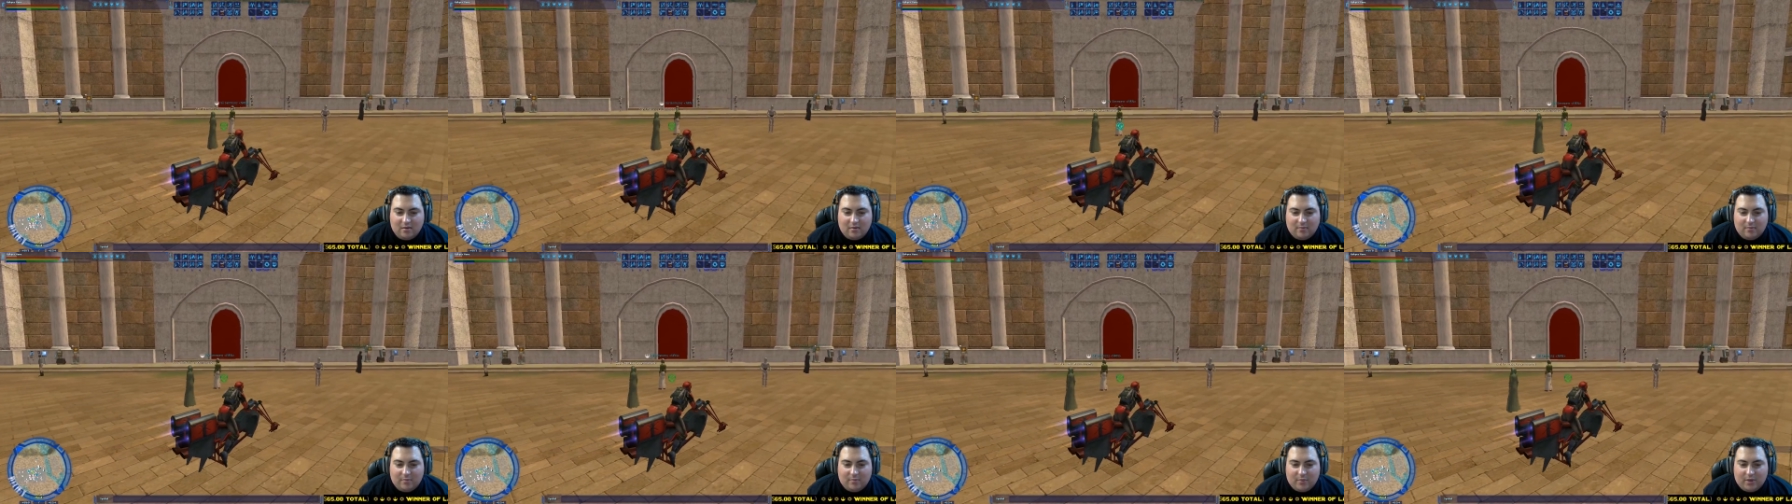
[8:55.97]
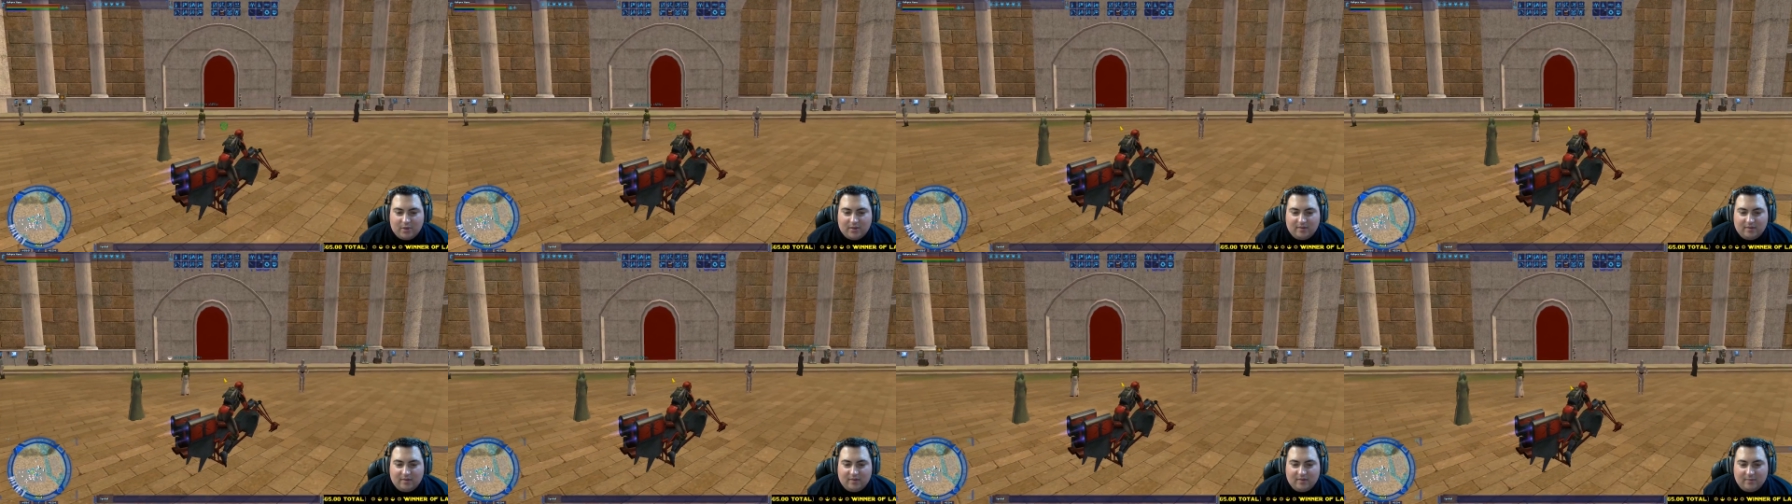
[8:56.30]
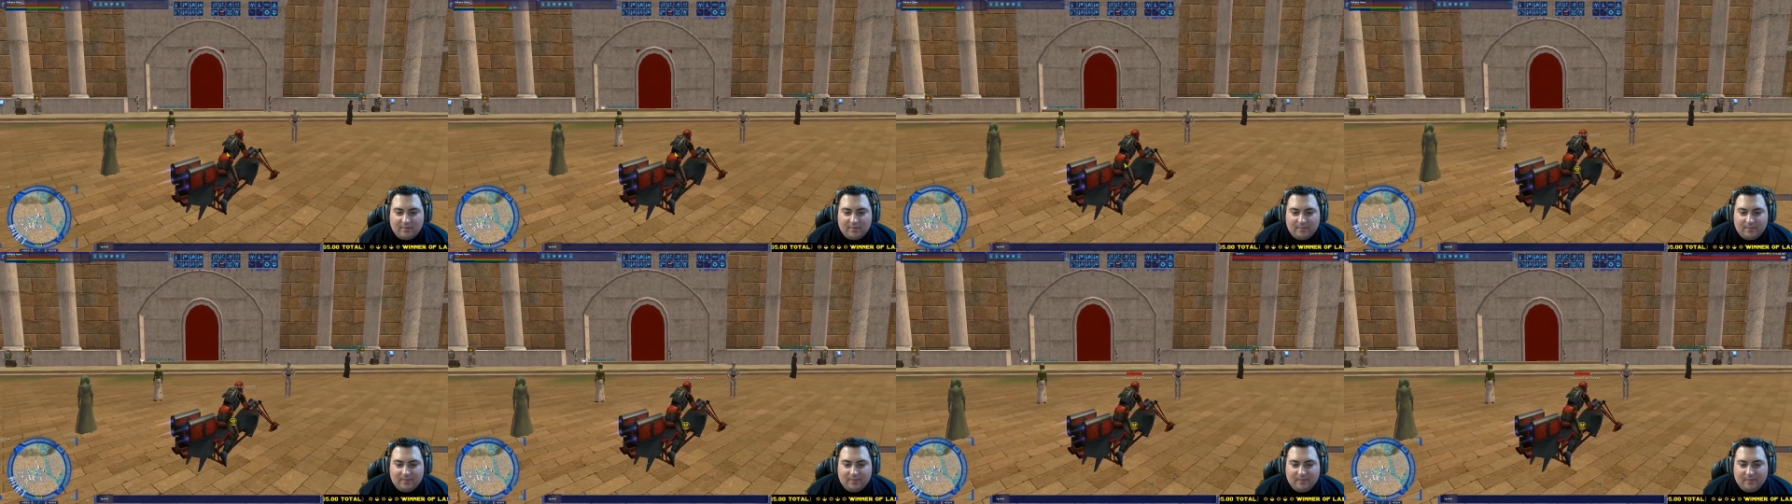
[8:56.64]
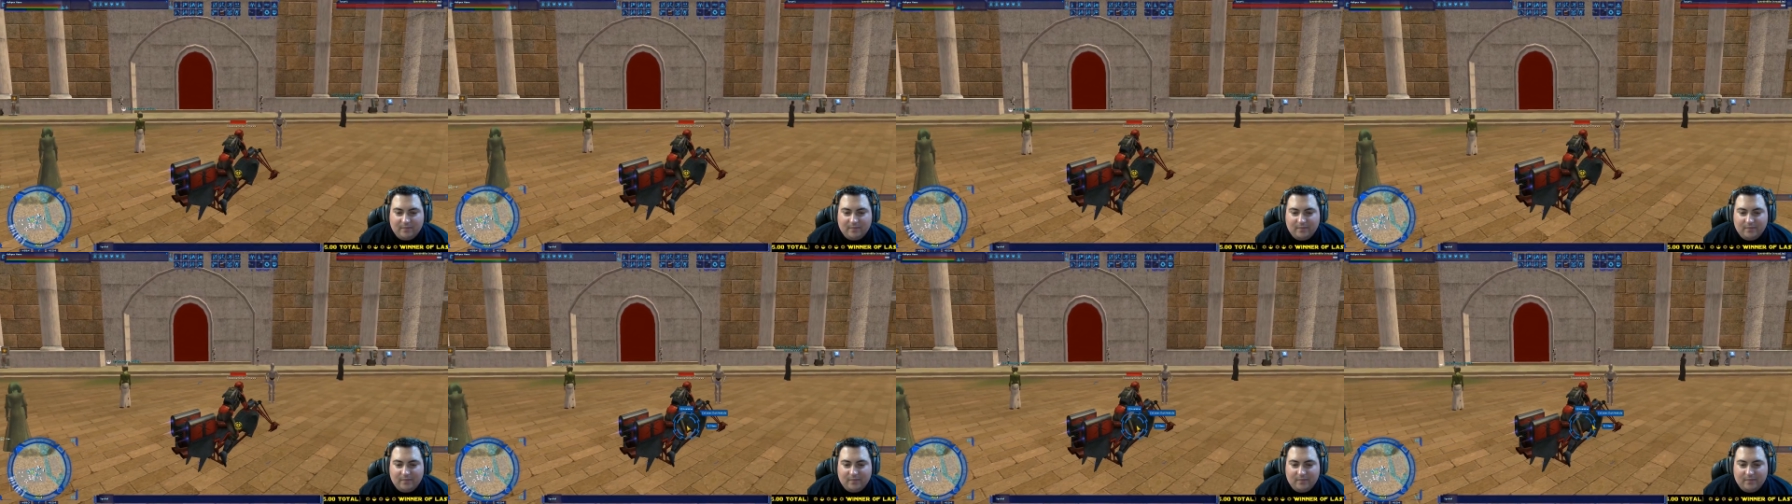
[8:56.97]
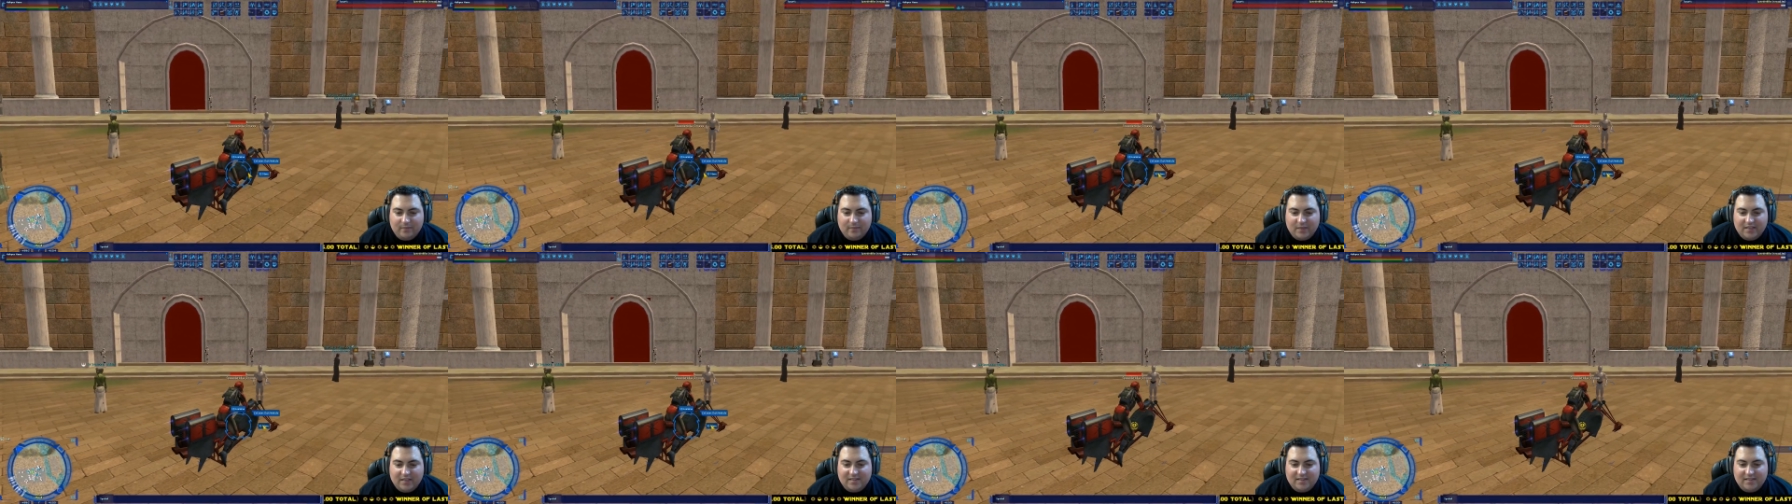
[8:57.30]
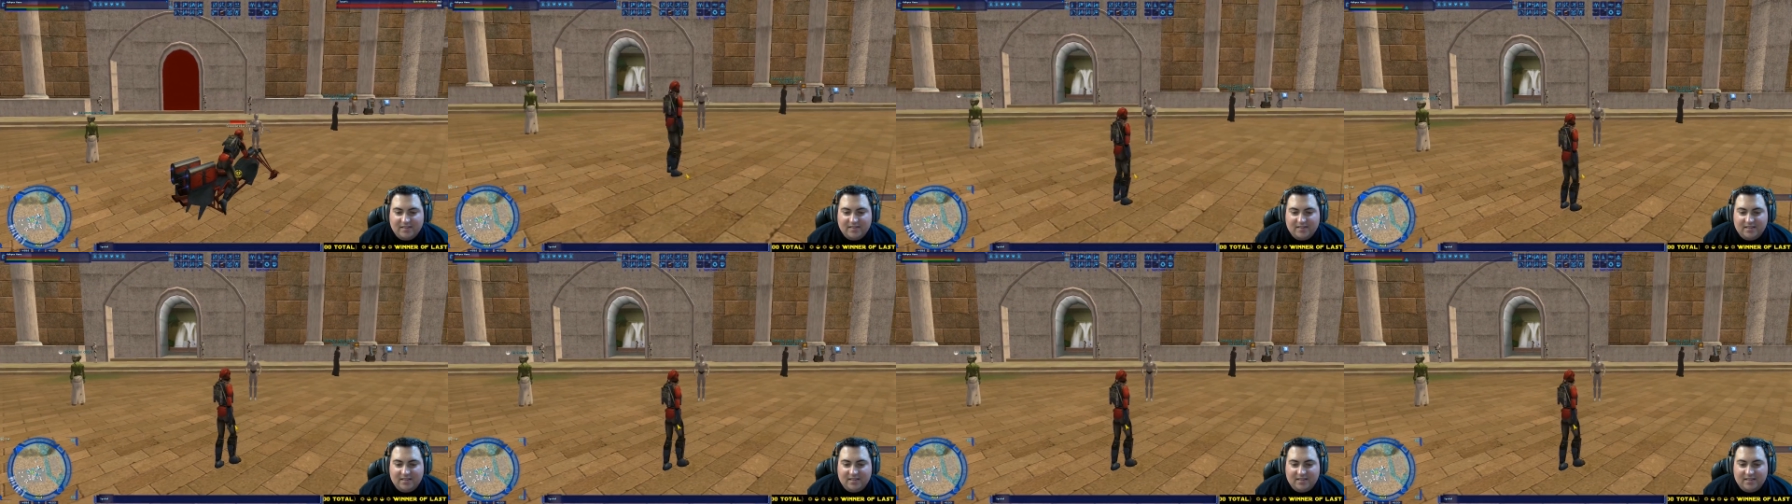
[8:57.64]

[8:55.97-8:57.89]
But it's as